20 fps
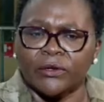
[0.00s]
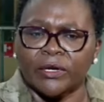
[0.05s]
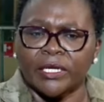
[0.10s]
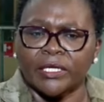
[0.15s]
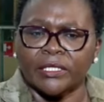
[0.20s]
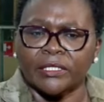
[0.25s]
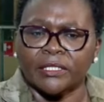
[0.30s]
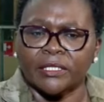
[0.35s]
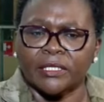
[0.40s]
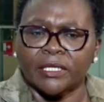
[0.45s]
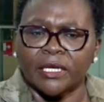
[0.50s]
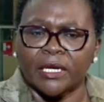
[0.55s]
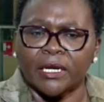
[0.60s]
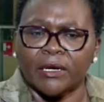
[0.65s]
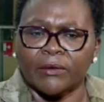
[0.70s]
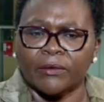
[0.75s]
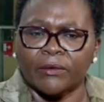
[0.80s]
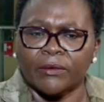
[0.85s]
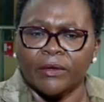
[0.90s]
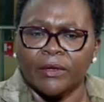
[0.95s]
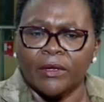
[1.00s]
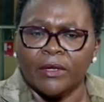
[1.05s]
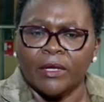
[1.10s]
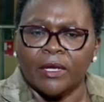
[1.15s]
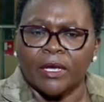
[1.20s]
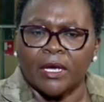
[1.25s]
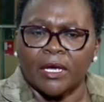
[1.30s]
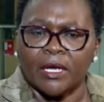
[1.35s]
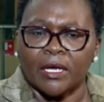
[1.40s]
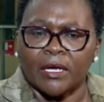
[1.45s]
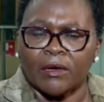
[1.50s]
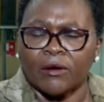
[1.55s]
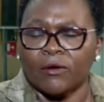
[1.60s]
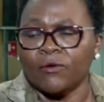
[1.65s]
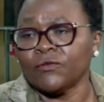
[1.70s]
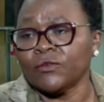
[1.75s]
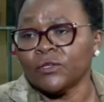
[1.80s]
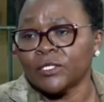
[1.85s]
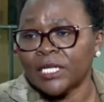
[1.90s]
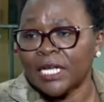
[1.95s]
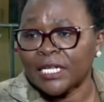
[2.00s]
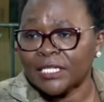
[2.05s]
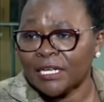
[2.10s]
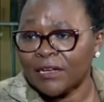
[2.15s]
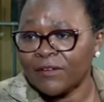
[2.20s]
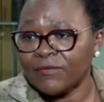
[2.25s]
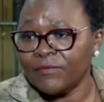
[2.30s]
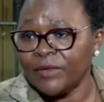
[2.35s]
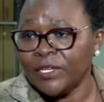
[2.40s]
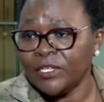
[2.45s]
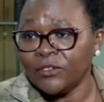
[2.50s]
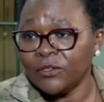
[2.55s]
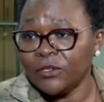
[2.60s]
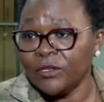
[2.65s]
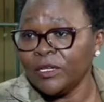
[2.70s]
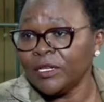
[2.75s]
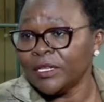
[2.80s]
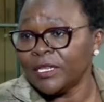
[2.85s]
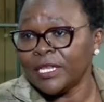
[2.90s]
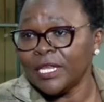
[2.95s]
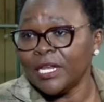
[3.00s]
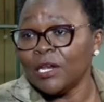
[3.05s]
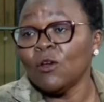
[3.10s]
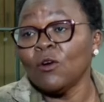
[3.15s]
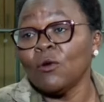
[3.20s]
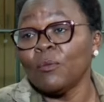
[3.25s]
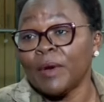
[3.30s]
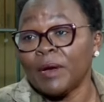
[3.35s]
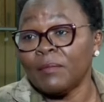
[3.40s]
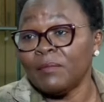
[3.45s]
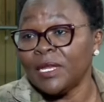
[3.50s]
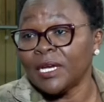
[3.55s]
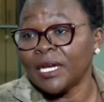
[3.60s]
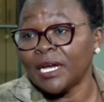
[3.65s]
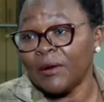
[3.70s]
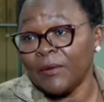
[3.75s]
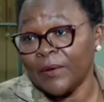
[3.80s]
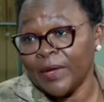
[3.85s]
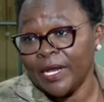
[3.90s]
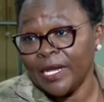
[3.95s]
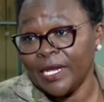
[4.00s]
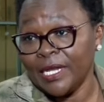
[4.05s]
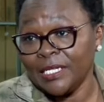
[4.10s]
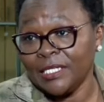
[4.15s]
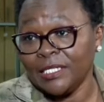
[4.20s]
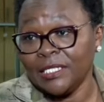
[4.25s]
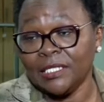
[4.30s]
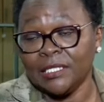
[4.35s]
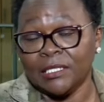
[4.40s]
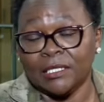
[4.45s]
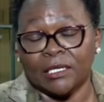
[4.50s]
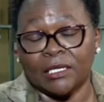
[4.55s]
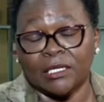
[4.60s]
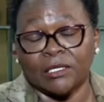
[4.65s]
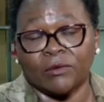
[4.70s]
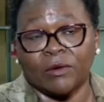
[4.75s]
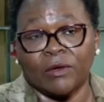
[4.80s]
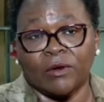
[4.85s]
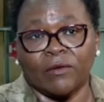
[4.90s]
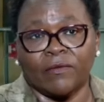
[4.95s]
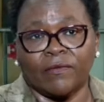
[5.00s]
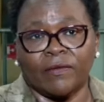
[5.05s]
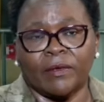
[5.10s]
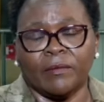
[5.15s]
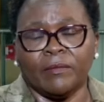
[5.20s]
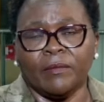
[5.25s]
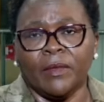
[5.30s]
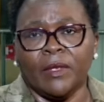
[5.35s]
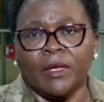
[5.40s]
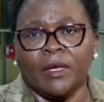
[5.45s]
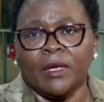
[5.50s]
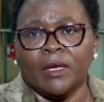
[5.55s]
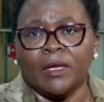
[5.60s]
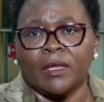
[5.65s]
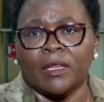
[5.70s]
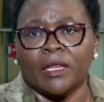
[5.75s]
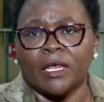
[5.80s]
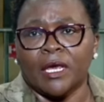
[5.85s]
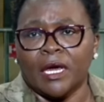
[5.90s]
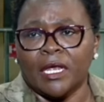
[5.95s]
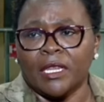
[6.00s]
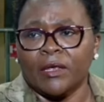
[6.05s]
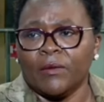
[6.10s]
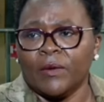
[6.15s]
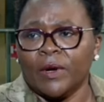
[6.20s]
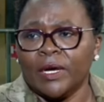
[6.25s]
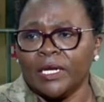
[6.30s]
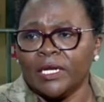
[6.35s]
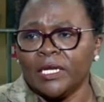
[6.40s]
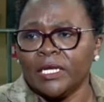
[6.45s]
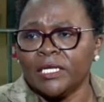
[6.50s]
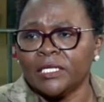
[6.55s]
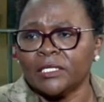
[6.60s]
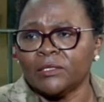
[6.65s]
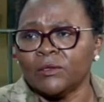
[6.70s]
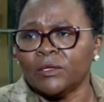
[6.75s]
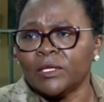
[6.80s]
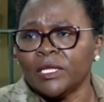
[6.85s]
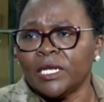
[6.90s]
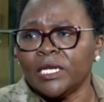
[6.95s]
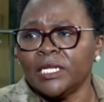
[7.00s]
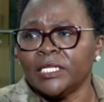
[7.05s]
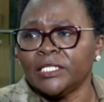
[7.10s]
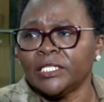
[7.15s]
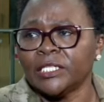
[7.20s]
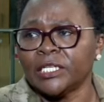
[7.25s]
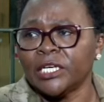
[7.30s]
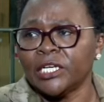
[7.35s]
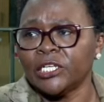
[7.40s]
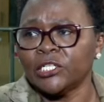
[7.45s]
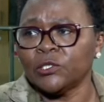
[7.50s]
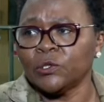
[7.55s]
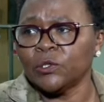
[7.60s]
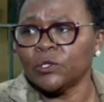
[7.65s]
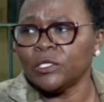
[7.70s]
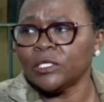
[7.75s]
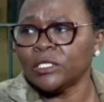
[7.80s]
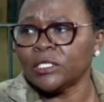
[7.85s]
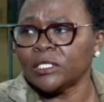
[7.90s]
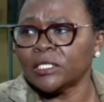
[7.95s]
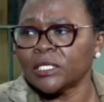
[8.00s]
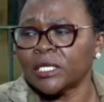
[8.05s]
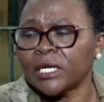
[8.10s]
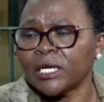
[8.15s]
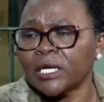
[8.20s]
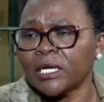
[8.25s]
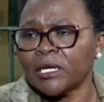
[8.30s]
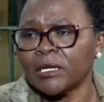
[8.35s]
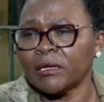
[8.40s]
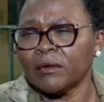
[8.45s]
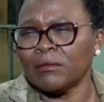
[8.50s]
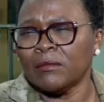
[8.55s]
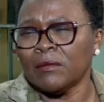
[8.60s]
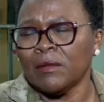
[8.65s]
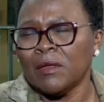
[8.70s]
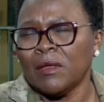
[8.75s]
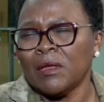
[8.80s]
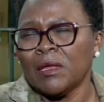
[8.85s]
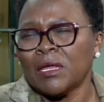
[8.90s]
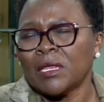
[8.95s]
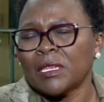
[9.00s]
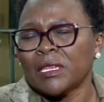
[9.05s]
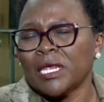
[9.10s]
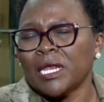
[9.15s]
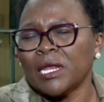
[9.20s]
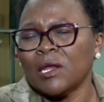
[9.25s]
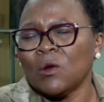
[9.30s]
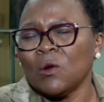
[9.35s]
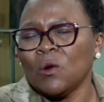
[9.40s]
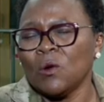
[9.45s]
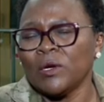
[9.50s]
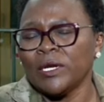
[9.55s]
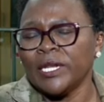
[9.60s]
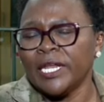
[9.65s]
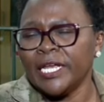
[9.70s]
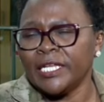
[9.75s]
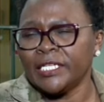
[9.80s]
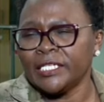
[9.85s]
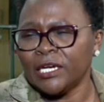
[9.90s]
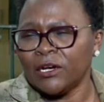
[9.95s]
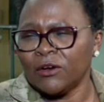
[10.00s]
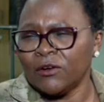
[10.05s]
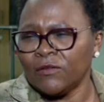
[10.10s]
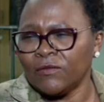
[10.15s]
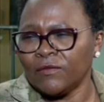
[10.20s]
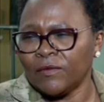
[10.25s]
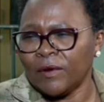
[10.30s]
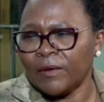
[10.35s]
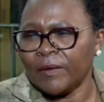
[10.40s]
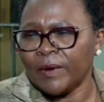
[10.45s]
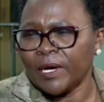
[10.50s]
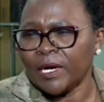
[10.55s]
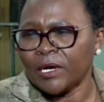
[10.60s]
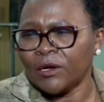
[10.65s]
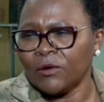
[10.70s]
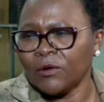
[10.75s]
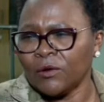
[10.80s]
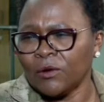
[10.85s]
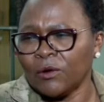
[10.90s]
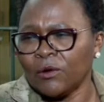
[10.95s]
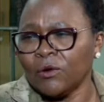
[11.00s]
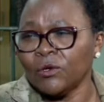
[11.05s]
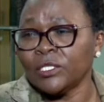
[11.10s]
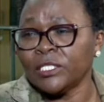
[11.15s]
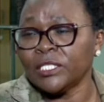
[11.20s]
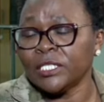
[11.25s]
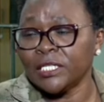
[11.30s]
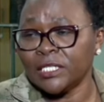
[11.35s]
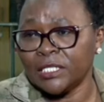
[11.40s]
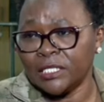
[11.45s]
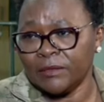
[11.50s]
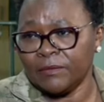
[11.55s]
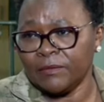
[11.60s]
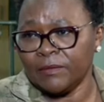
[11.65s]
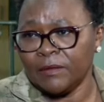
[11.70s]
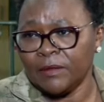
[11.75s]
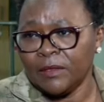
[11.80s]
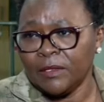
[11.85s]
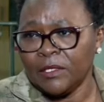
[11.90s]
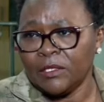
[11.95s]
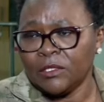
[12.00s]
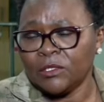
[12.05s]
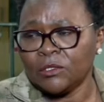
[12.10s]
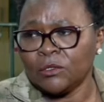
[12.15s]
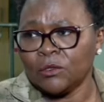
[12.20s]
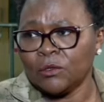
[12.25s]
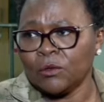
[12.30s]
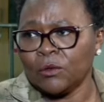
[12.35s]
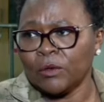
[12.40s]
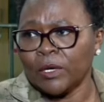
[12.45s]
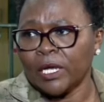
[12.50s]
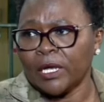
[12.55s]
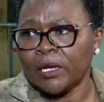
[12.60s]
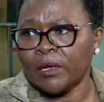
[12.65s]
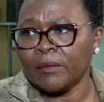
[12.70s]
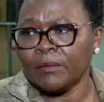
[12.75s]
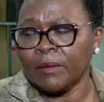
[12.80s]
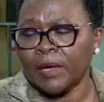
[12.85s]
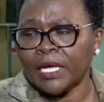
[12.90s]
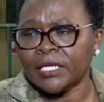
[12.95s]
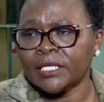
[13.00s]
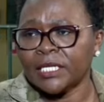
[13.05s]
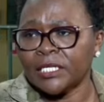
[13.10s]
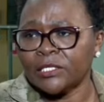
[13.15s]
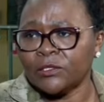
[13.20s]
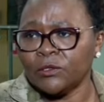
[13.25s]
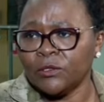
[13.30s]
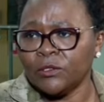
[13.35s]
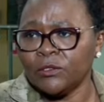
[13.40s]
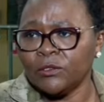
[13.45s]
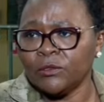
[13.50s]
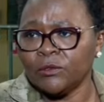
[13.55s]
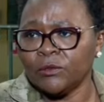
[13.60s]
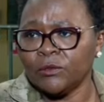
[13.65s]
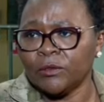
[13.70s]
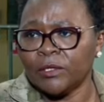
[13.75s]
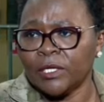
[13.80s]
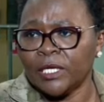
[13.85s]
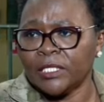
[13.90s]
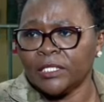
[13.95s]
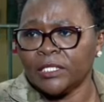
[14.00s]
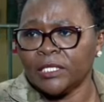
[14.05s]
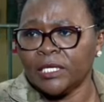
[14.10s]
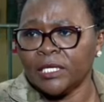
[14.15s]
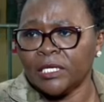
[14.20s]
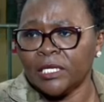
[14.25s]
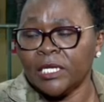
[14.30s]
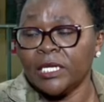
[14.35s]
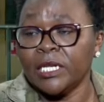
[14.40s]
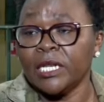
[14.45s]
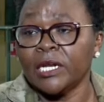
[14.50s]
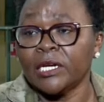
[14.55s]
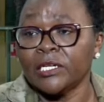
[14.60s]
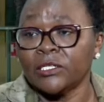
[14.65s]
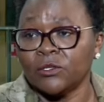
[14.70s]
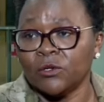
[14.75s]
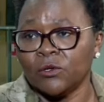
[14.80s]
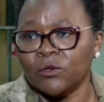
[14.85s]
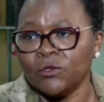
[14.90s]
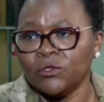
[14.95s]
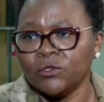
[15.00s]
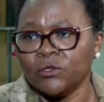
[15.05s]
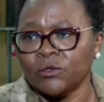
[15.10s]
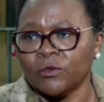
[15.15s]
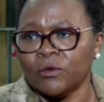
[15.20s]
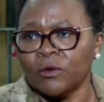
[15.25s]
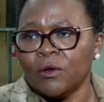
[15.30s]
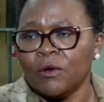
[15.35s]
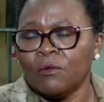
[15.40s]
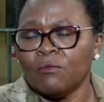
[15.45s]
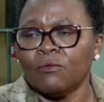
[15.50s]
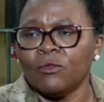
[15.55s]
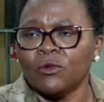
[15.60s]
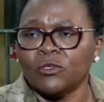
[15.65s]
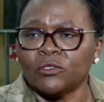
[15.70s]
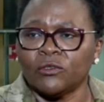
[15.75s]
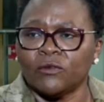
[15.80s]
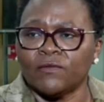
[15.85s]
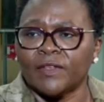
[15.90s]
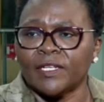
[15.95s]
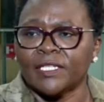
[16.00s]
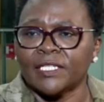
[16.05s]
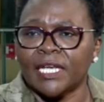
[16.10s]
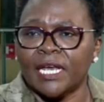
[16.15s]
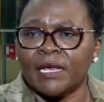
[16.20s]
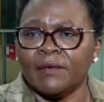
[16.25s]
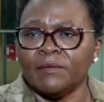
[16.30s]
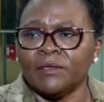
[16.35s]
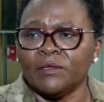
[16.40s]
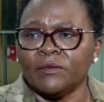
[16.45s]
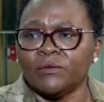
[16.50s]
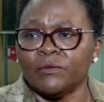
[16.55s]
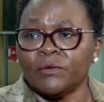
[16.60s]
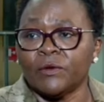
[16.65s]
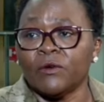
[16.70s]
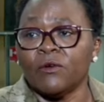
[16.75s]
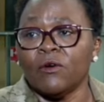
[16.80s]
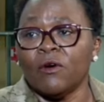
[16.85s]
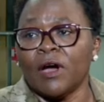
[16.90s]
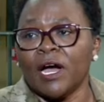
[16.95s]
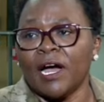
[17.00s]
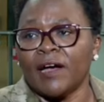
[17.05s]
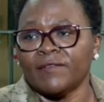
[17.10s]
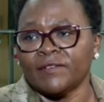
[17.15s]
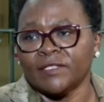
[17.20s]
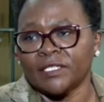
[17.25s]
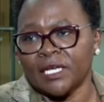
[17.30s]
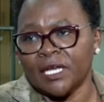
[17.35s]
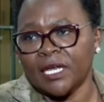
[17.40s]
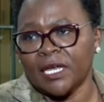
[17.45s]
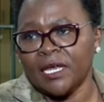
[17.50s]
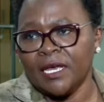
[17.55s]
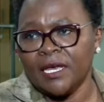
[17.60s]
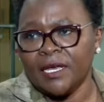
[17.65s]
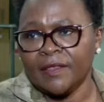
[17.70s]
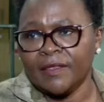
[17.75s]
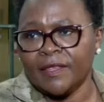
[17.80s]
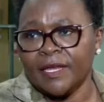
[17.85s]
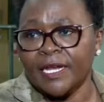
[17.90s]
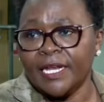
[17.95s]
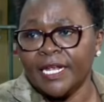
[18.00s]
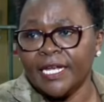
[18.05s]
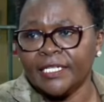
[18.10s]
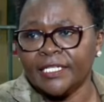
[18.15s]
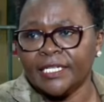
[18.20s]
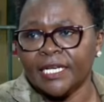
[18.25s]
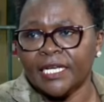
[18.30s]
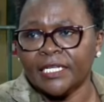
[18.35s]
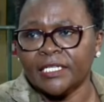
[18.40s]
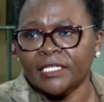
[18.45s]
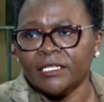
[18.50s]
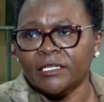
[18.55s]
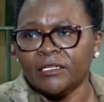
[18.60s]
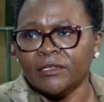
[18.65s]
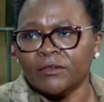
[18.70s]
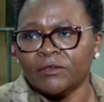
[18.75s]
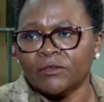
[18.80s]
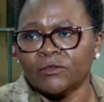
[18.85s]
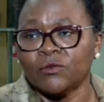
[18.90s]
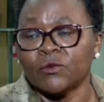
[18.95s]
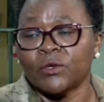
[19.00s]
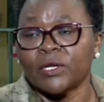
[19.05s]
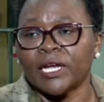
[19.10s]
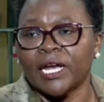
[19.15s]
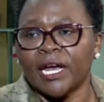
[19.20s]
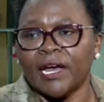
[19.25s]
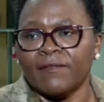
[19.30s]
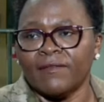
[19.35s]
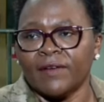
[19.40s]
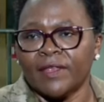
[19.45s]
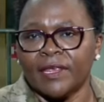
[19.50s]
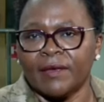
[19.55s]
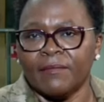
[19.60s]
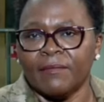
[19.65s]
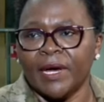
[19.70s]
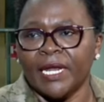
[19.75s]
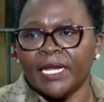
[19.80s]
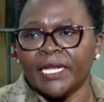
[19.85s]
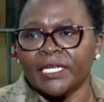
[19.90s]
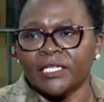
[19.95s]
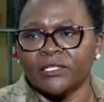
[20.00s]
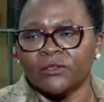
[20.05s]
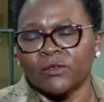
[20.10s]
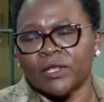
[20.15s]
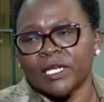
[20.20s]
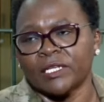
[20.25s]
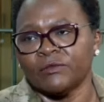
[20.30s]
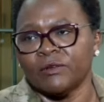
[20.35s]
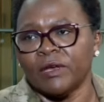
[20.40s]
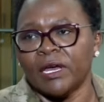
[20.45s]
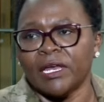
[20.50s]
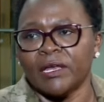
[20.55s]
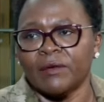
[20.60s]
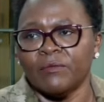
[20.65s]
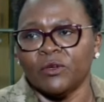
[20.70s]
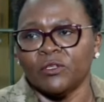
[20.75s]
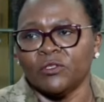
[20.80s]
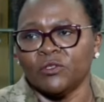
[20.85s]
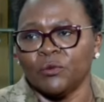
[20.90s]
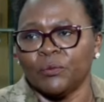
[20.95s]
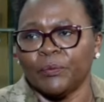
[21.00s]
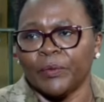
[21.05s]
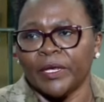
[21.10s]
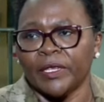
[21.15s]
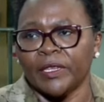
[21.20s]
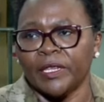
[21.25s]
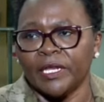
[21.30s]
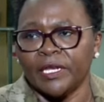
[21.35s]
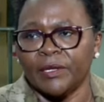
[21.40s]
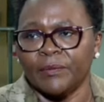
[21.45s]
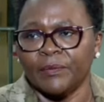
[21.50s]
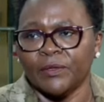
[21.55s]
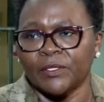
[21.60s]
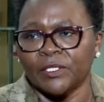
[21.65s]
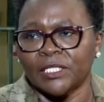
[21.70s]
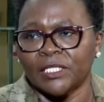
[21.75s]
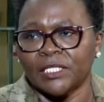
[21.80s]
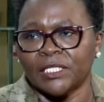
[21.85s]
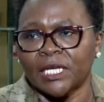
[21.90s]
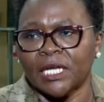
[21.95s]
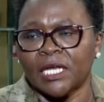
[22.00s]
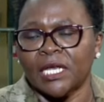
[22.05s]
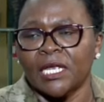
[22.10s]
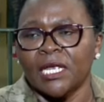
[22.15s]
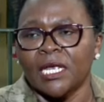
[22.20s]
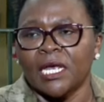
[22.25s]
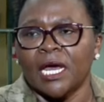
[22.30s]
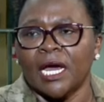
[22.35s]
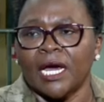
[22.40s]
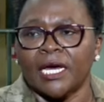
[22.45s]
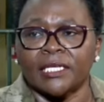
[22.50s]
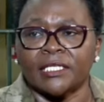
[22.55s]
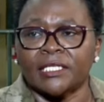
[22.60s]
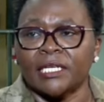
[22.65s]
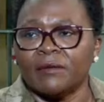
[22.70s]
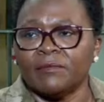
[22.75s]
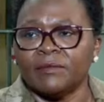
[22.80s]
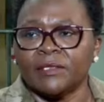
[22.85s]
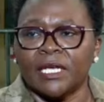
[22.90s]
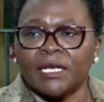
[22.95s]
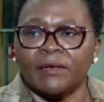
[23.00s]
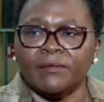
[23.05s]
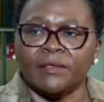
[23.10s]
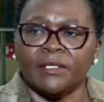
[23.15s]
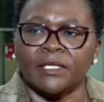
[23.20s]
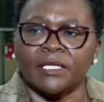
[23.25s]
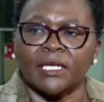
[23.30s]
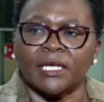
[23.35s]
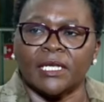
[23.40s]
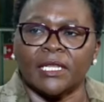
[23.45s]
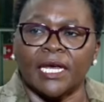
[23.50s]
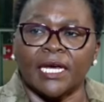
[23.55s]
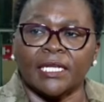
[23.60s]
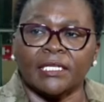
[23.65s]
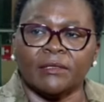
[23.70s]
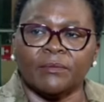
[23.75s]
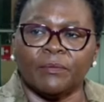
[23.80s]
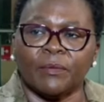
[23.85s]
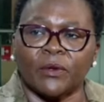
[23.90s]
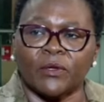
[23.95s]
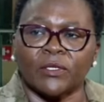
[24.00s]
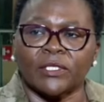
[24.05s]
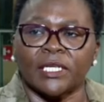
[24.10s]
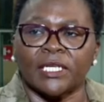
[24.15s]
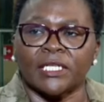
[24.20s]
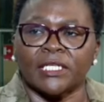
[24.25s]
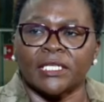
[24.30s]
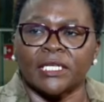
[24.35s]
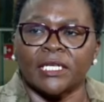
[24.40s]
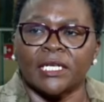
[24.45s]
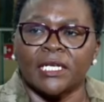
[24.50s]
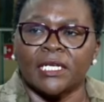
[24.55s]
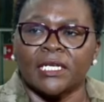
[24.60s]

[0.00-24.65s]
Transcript: right now, of course, as I've mentioned, the low public awareness is one of them. The other one is on the litigations, the long nature of our court system. So as I told you, that in resolution, most of the times we go after the debtors to recover the money so that we are able to pay the depositor. And sometimes that process